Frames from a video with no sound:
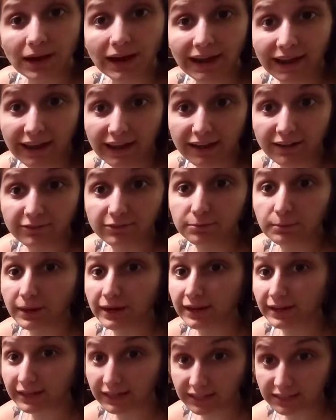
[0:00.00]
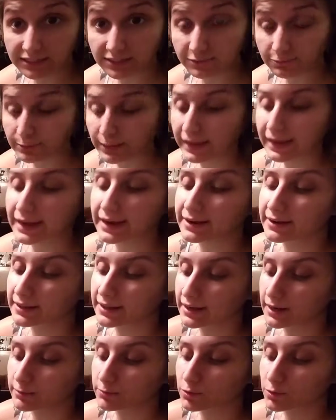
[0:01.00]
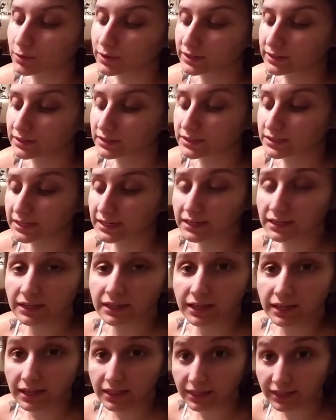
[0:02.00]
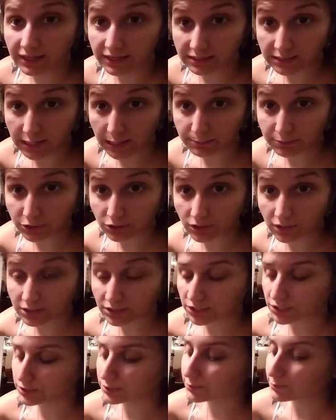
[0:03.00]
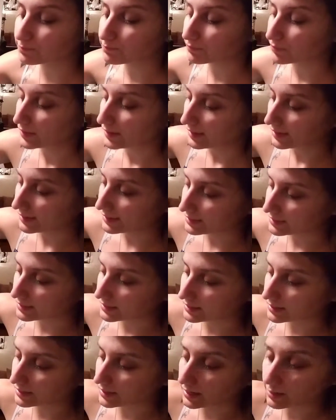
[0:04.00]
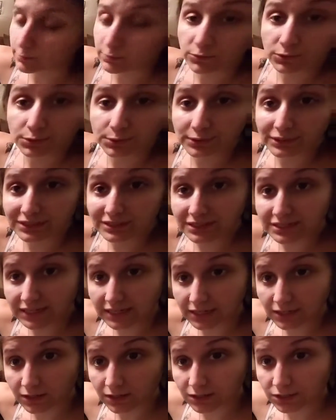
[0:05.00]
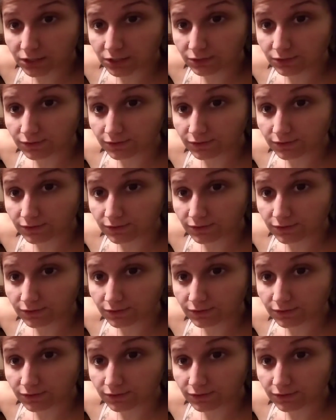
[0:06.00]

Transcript: I have my adhesive pad that I'm going to stick the adapter onto, and then I'm going to stick it onto